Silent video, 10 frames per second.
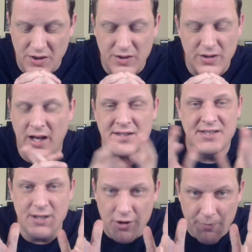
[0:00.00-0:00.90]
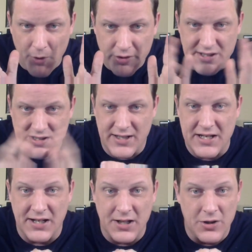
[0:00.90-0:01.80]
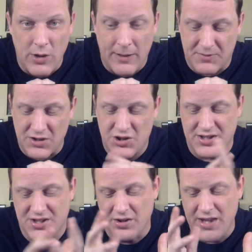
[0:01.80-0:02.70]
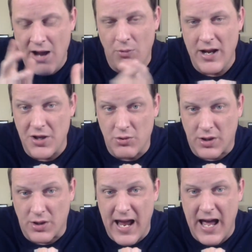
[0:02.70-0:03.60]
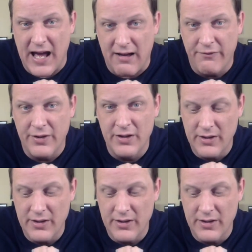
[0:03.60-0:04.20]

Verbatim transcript: to unceremoniously get interrupted, just so that way you could have